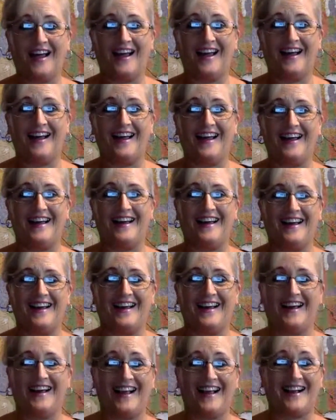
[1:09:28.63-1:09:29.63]

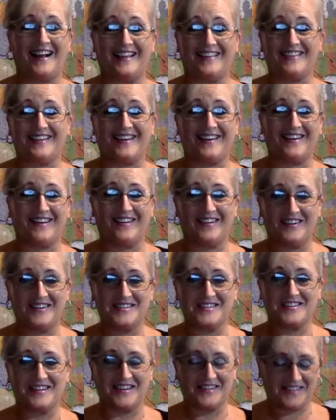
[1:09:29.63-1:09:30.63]
I got the
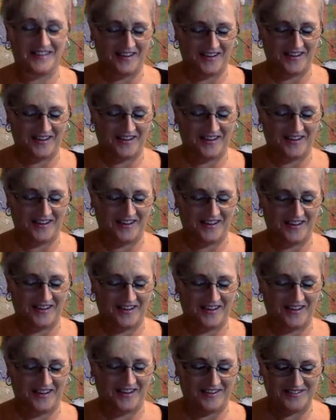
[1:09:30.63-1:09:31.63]
cards because I
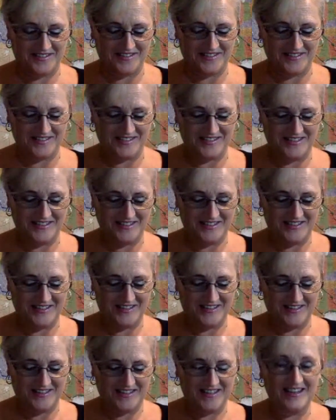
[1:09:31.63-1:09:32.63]
got the
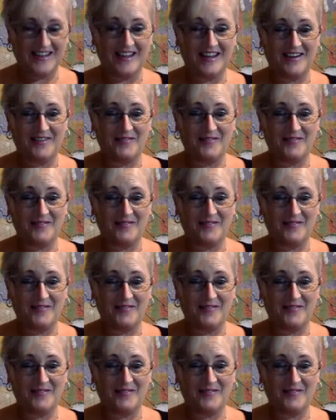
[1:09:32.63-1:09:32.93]
answers.